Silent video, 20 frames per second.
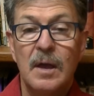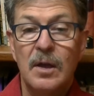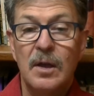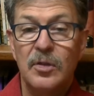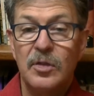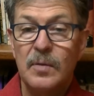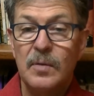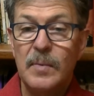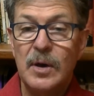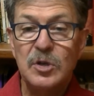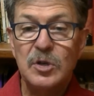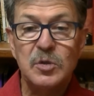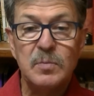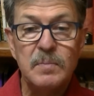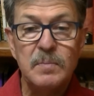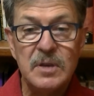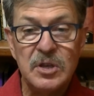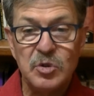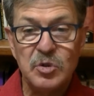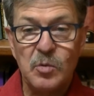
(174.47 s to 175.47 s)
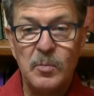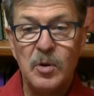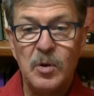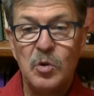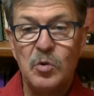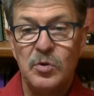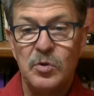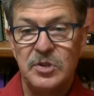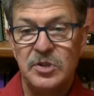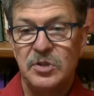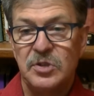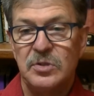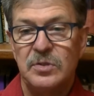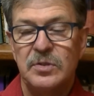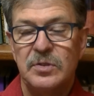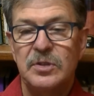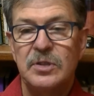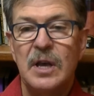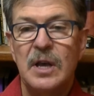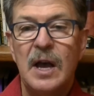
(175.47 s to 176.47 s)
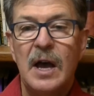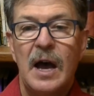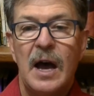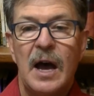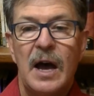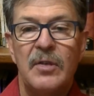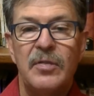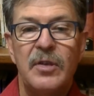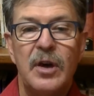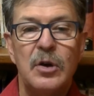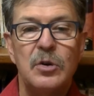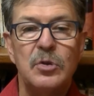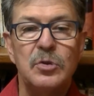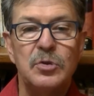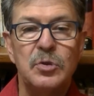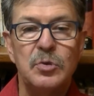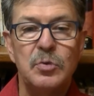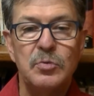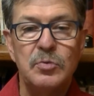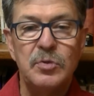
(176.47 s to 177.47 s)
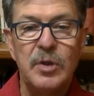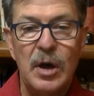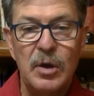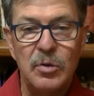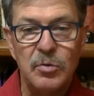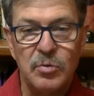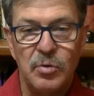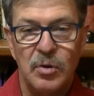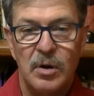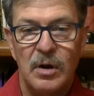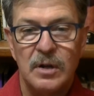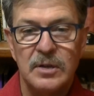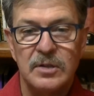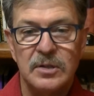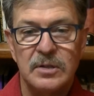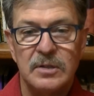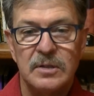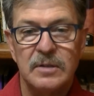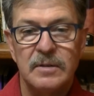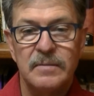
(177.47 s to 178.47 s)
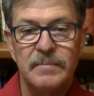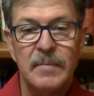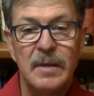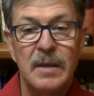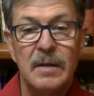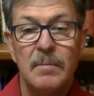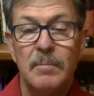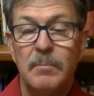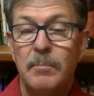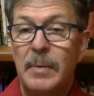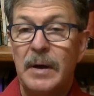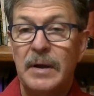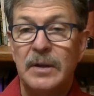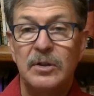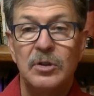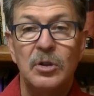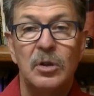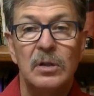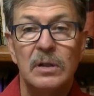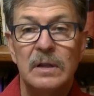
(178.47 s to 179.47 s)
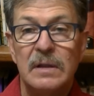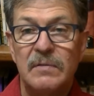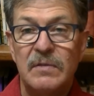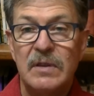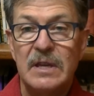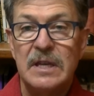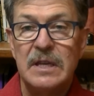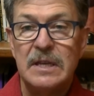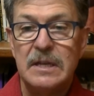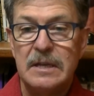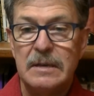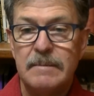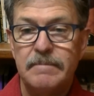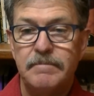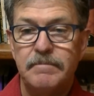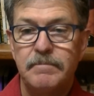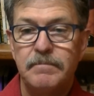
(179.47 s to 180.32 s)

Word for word: The most miserable Christians are those who know Christ but are not living in him.